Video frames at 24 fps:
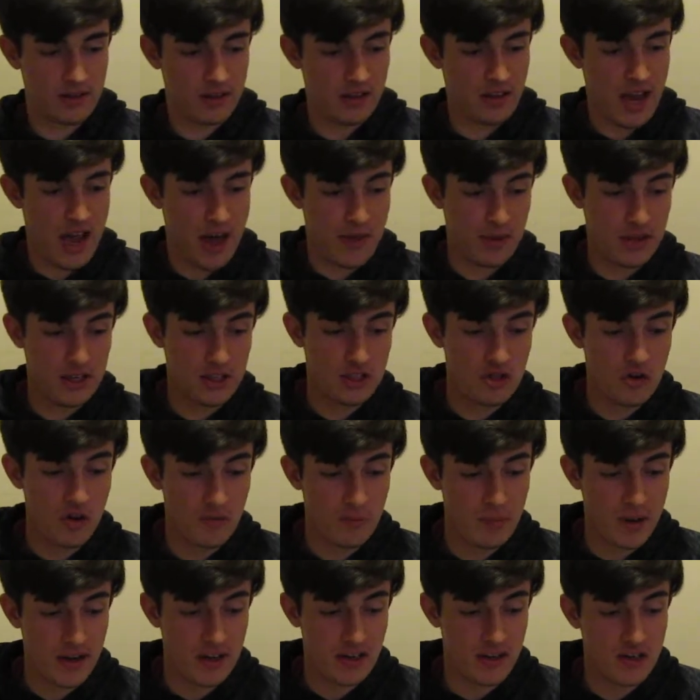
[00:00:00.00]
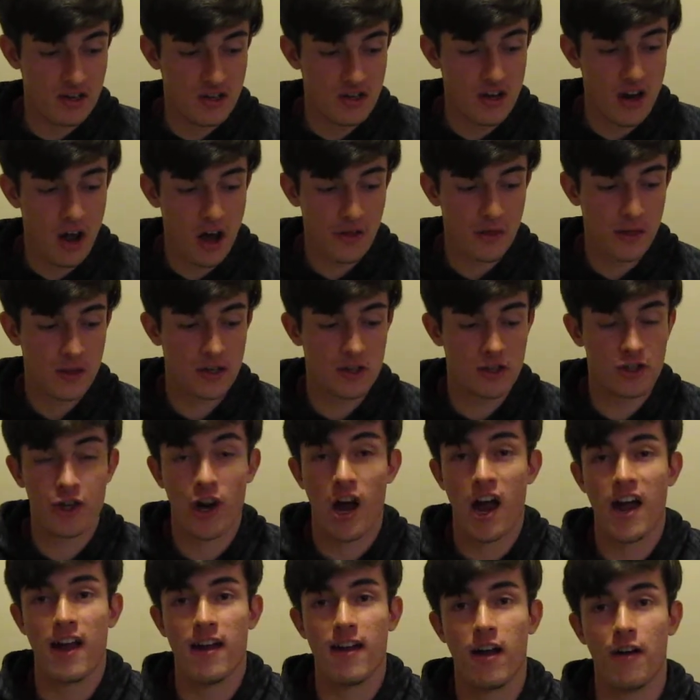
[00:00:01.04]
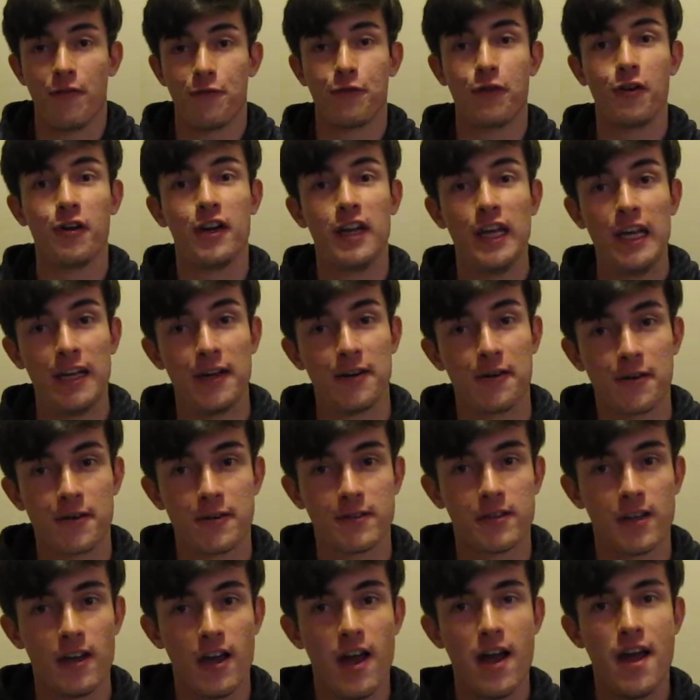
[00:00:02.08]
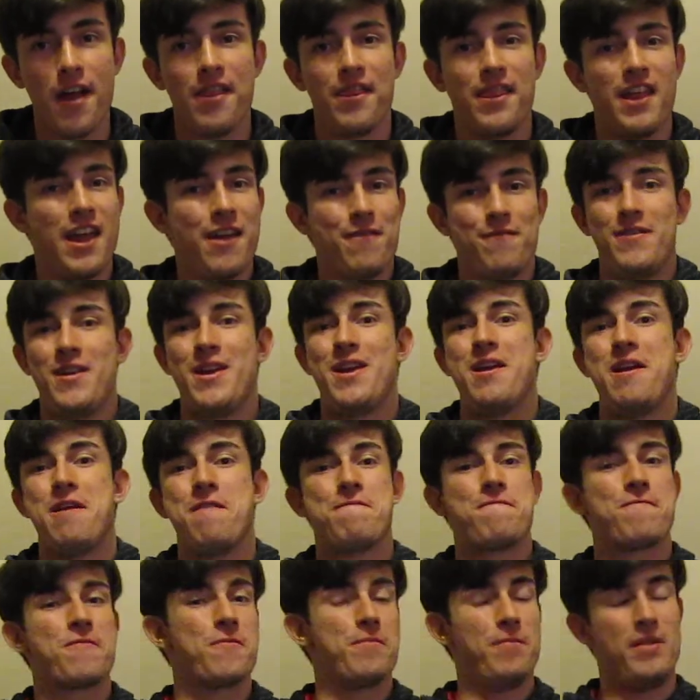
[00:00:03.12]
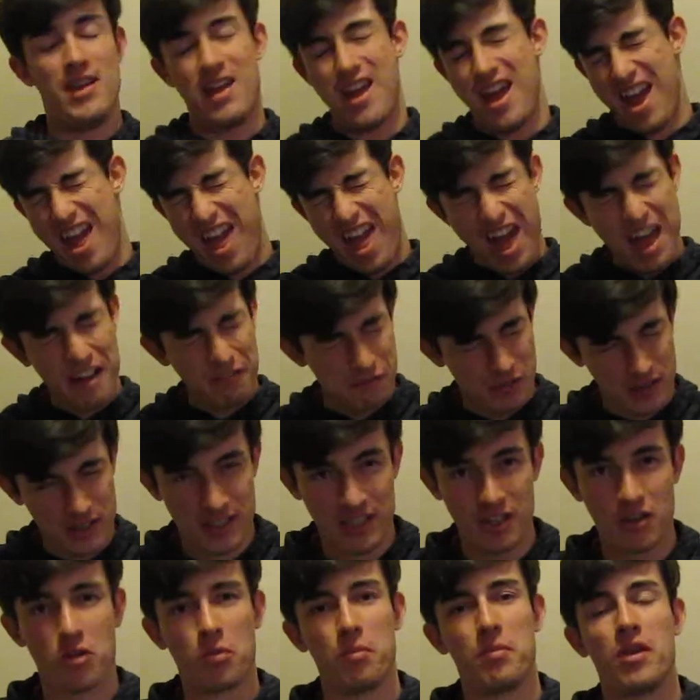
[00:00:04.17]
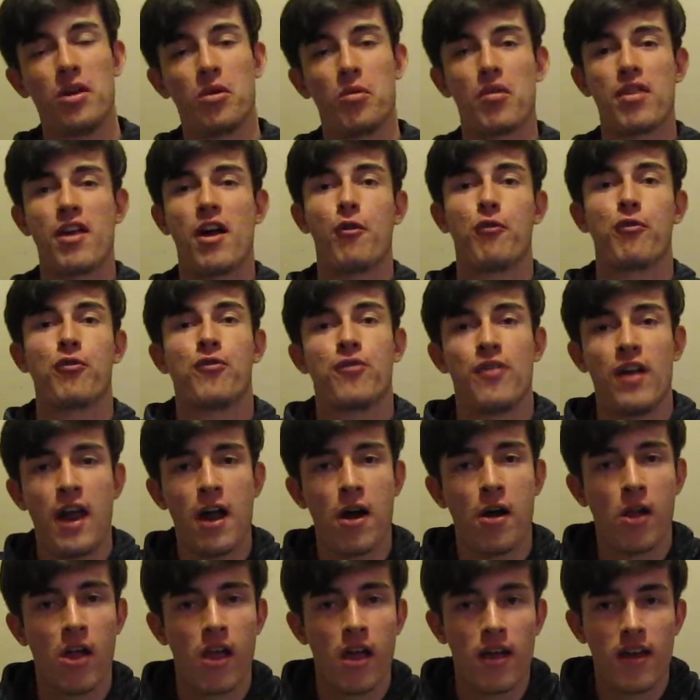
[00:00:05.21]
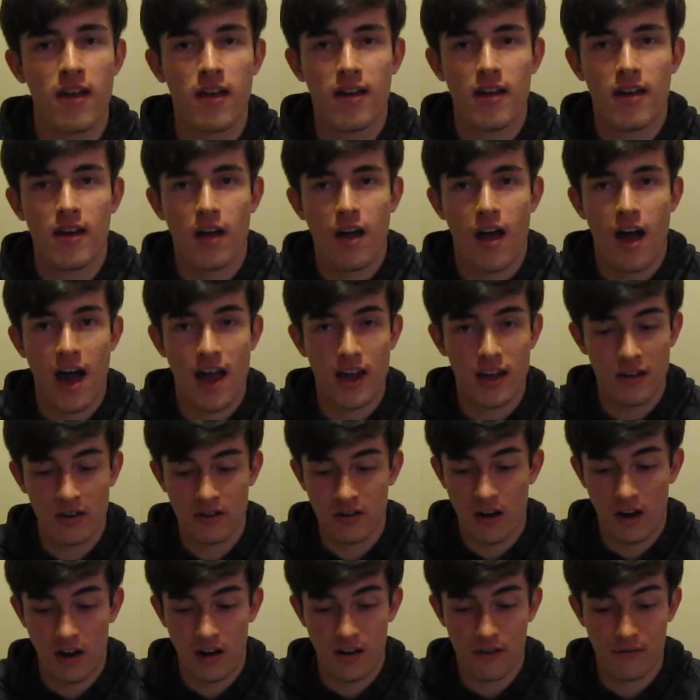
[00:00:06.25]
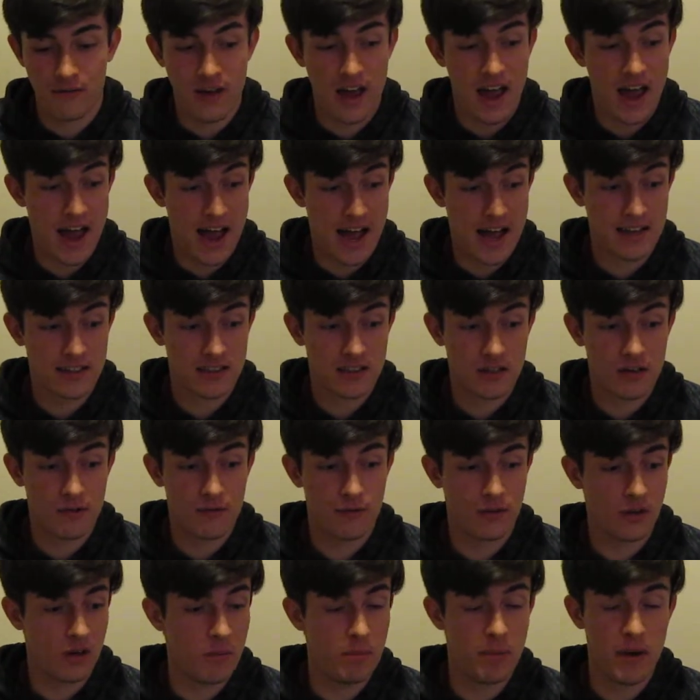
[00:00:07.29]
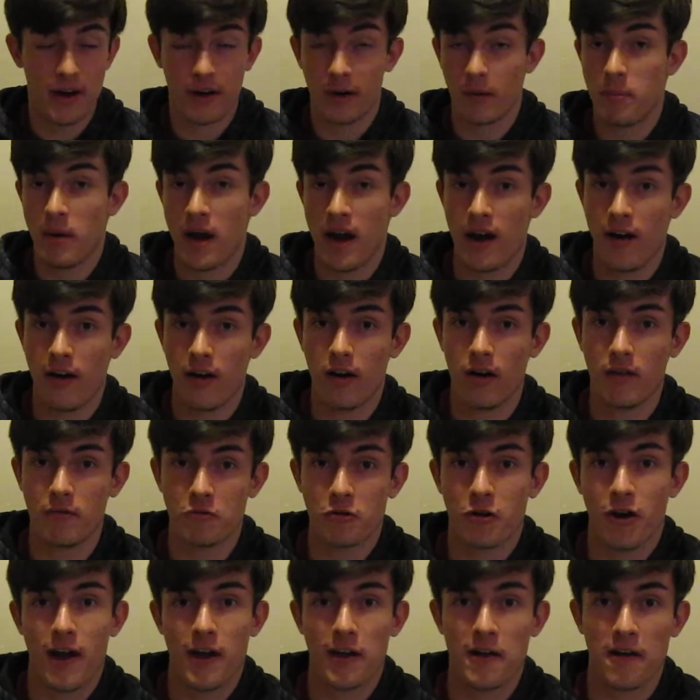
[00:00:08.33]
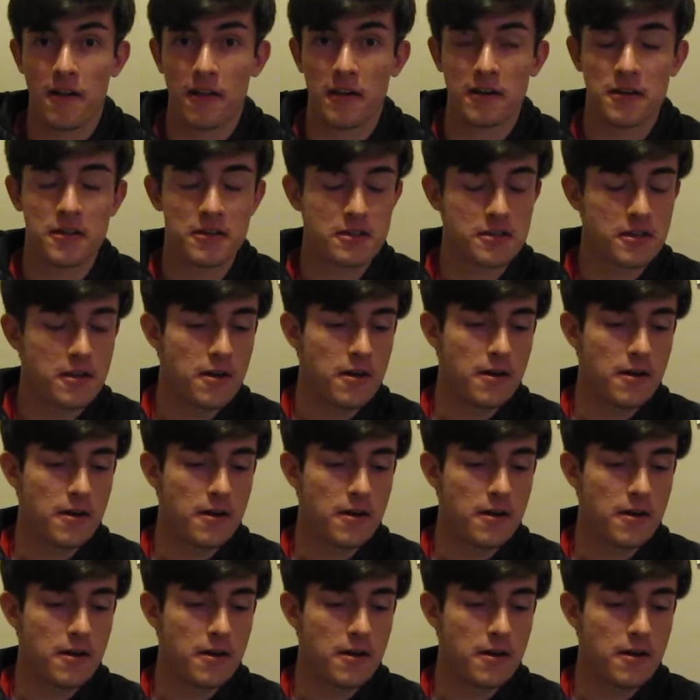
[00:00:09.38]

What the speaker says: yeah, these two have been nothing shy of good eaters. They've eaten for me every single meal without fail. I could not have asked for a better pair of tricolors.